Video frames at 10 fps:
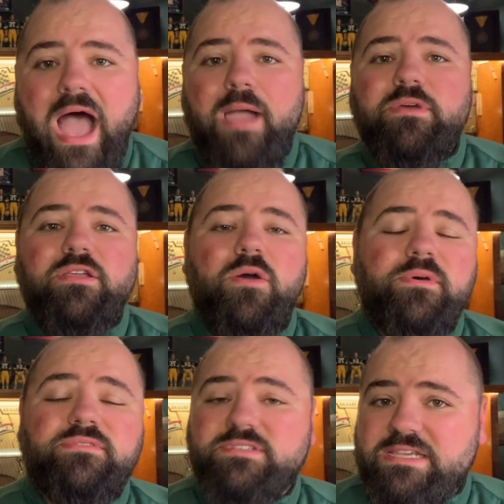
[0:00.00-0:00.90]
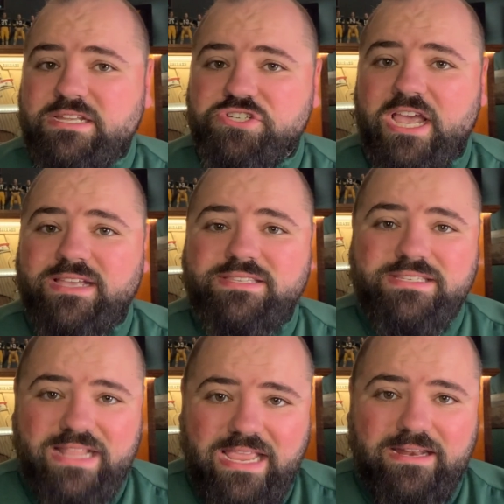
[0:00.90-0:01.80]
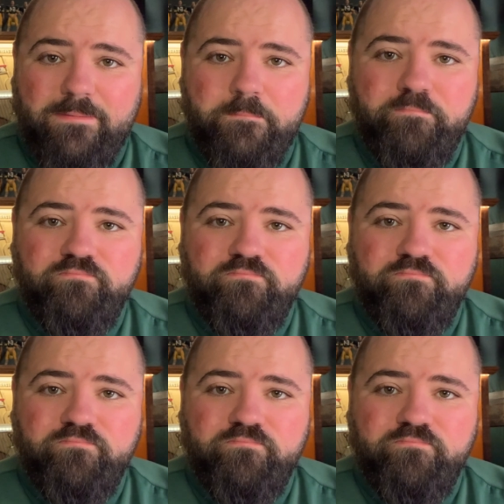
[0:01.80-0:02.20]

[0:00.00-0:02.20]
I'm going to go with TJ Slaton.